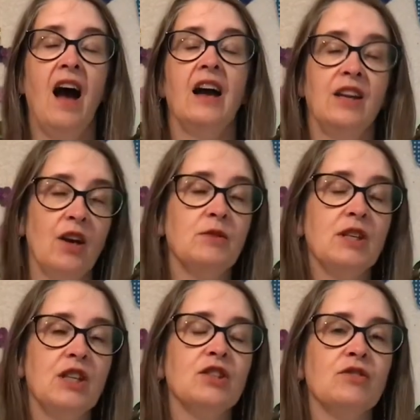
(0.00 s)
I know
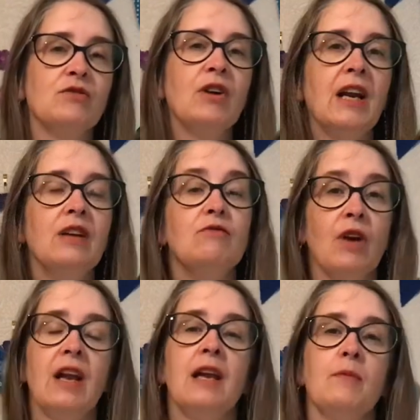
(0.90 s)
teachers really,
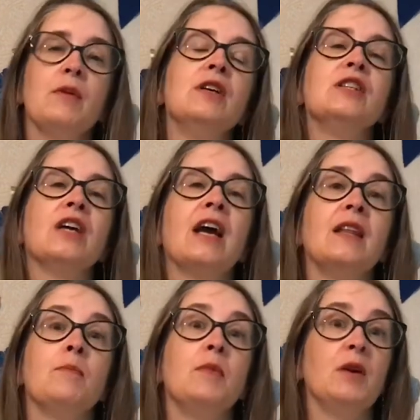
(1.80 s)
really appreciate
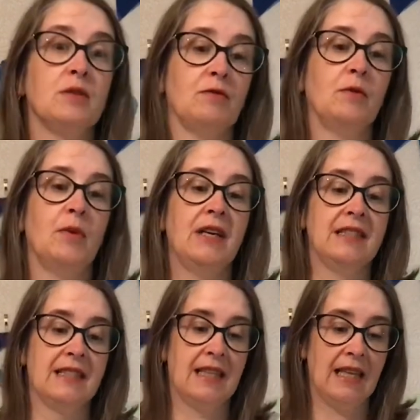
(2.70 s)
the beautiful
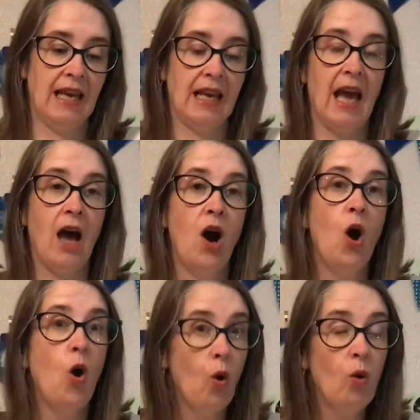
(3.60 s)
presents that they get,
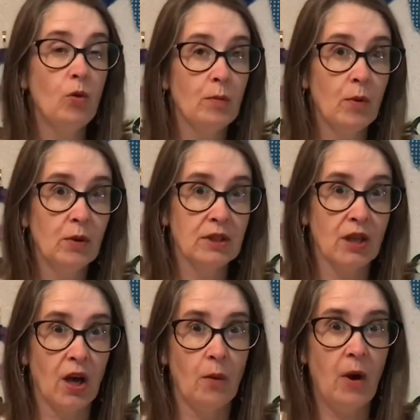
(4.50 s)
all the more so
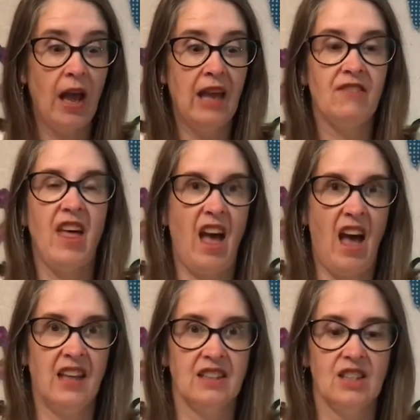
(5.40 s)
if they're
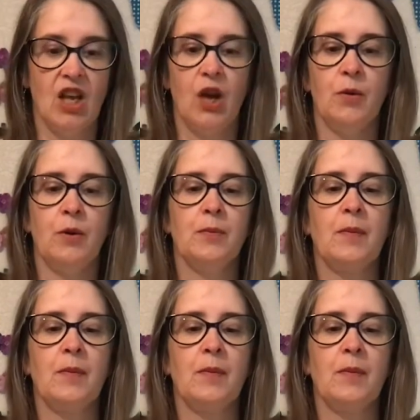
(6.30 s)
hand sewn.